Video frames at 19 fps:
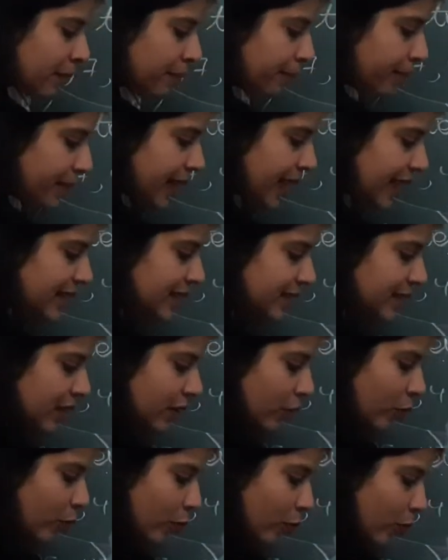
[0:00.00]
plus
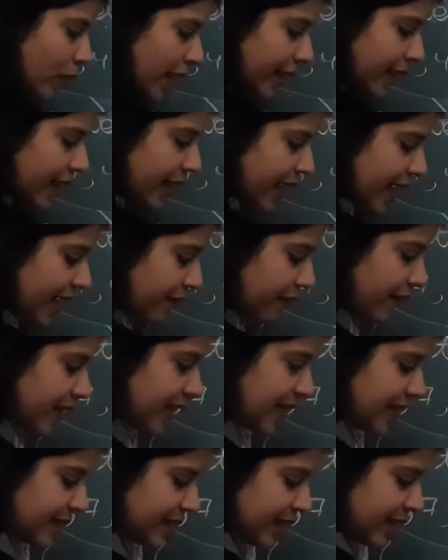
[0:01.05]
1. If
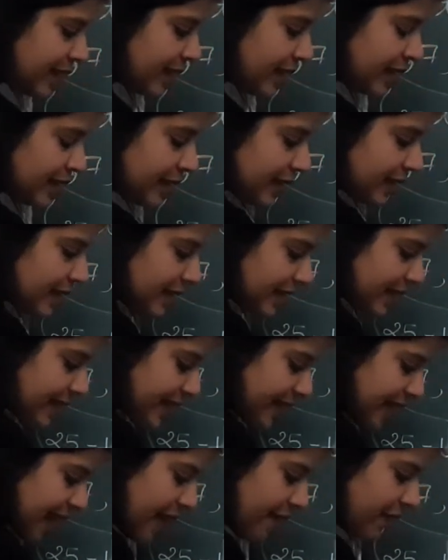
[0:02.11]
it is
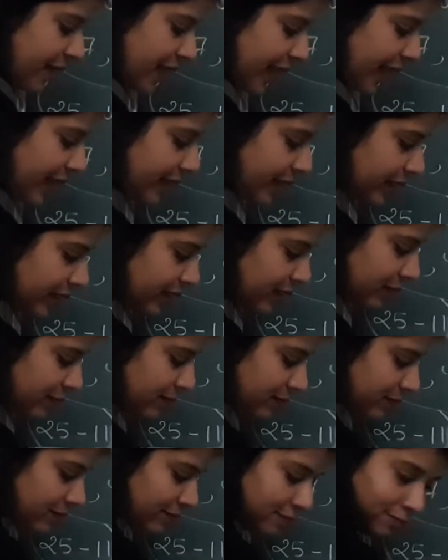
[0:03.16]
7 here,
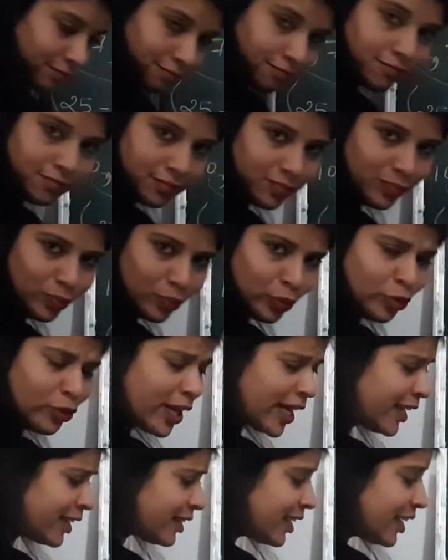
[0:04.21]

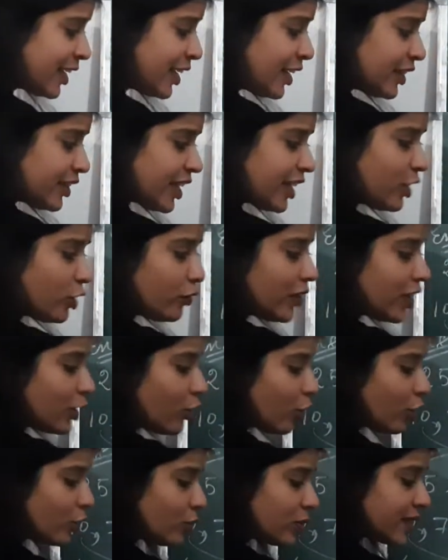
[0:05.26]
right, then you will
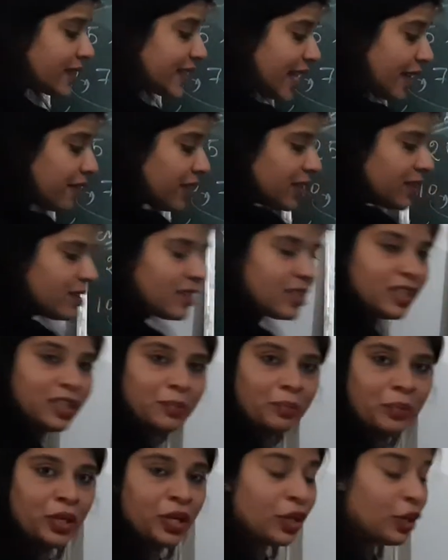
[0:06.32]
go to 7th
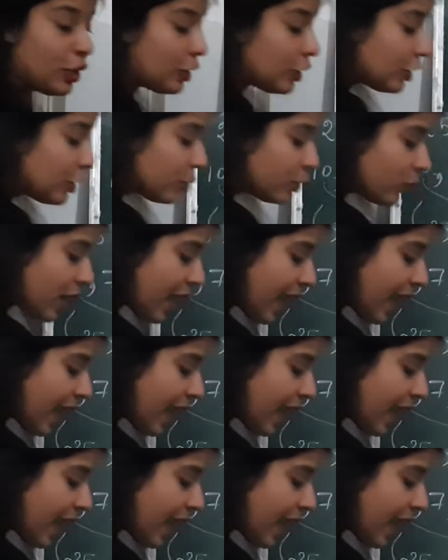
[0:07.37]
term. You